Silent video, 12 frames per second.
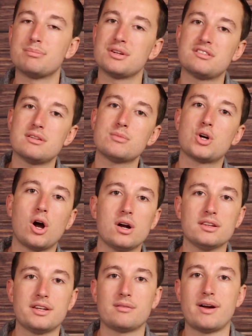put some
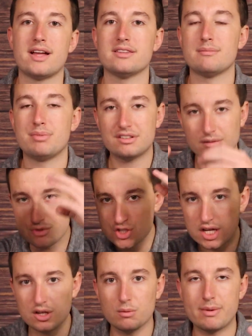garland around it, put some
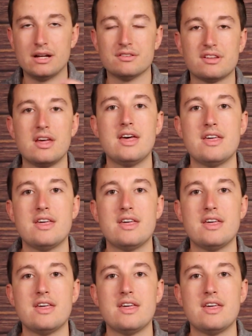jingle bells,